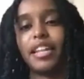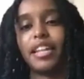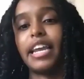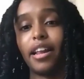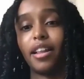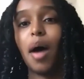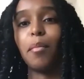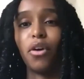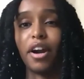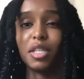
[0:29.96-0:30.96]
like get a lot
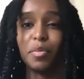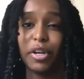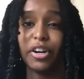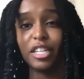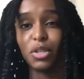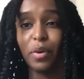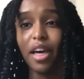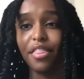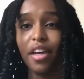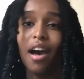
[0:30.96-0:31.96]
more experience
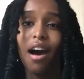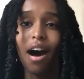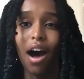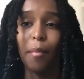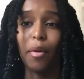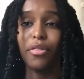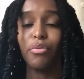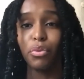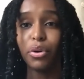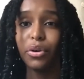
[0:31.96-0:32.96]
with
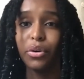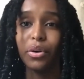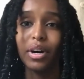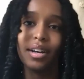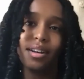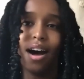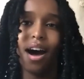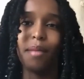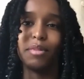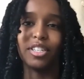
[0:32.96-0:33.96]
through
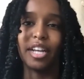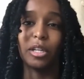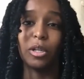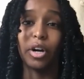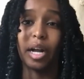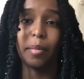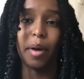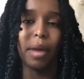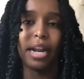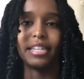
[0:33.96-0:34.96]
just like learning
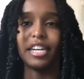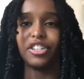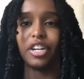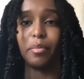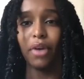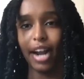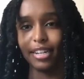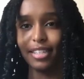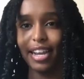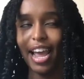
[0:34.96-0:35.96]
about meditation and
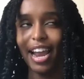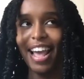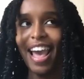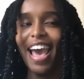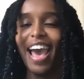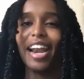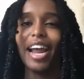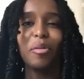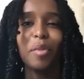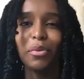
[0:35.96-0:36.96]
practicing it. And
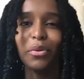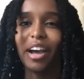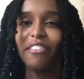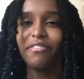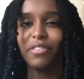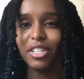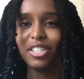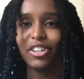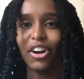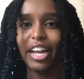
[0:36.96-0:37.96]
I remember when I
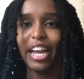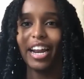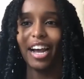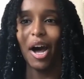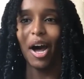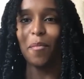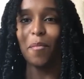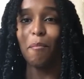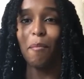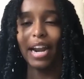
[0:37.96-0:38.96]
first started
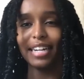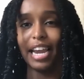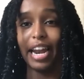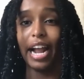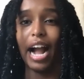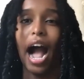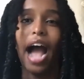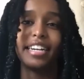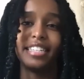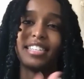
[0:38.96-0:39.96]
meditating,
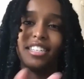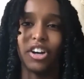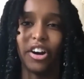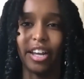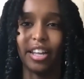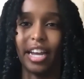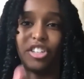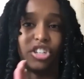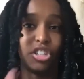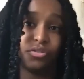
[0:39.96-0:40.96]
I did start it like
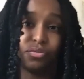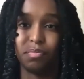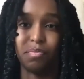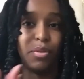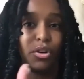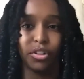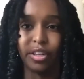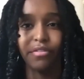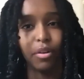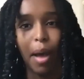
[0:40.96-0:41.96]
just
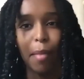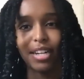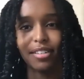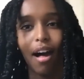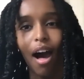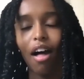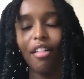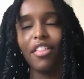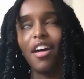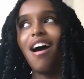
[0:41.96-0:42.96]
purely for my mental
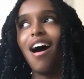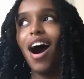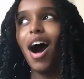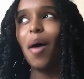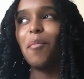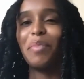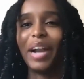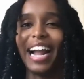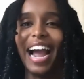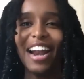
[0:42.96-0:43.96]
health.
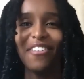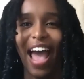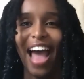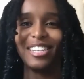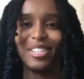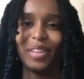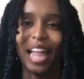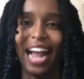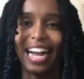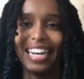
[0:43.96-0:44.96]
But I kind of had some
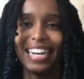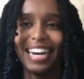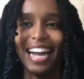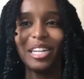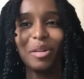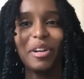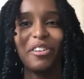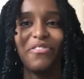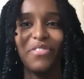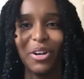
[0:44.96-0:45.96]
like a little bit
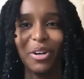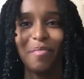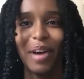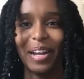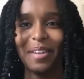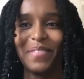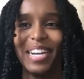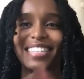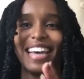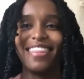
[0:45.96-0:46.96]
of fear about it
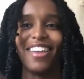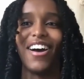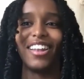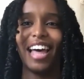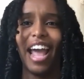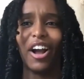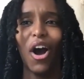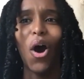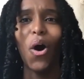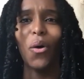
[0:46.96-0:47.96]
because I thought like,
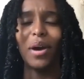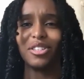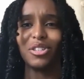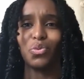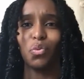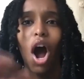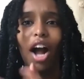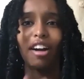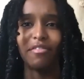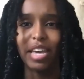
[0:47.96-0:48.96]
oh, is this
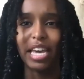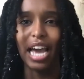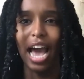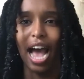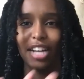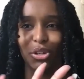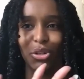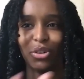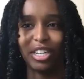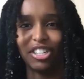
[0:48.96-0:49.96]
wrong of me as a
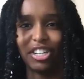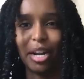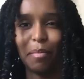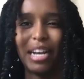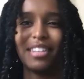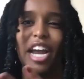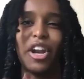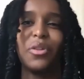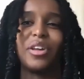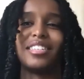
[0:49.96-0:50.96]
Christian? Because I
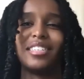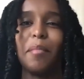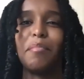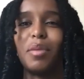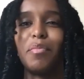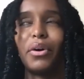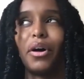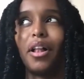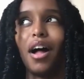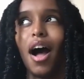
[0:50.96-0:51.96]
know that some
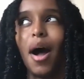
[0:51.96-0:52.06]
people,